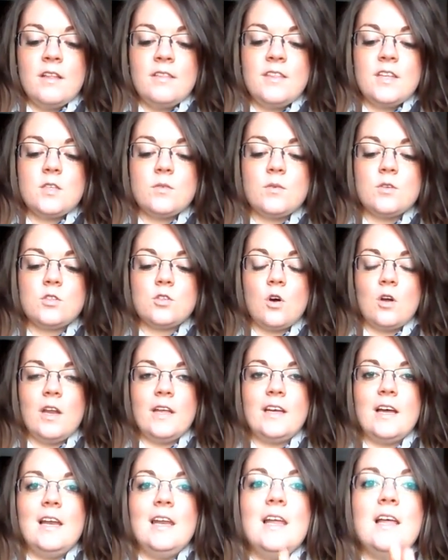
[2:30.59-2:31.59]
This one has got
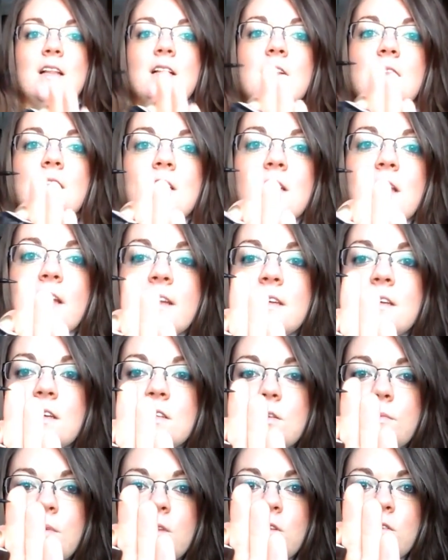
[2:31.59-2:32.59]
like a little, like, I
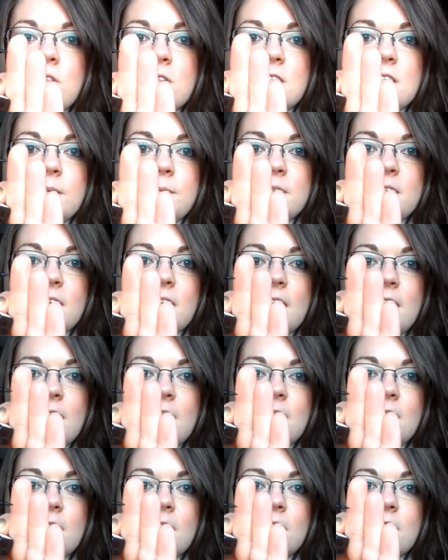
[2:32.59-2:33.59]
don't know if you can see, it's like a
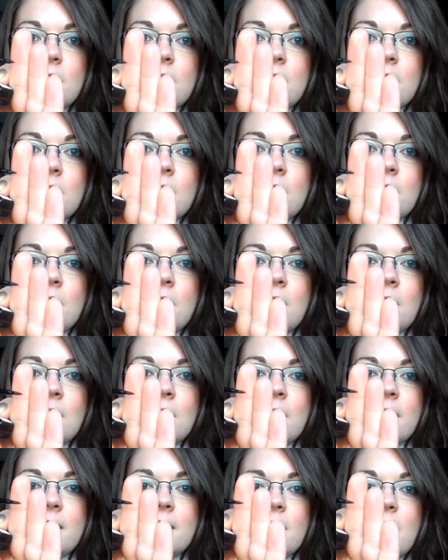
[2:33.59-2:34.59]
little,
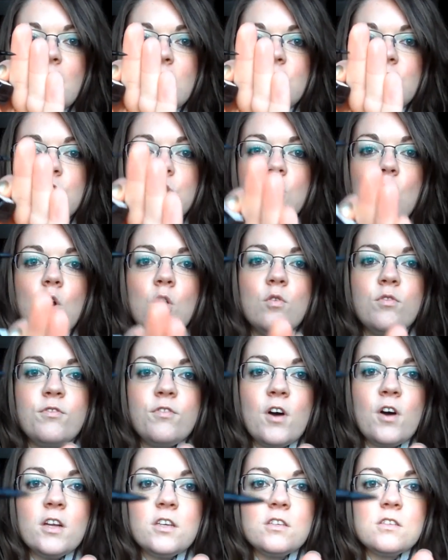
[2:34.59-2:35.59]
like a doe
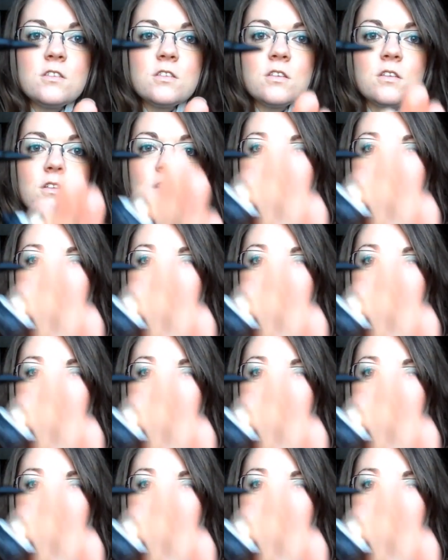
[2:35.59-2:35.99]
foot.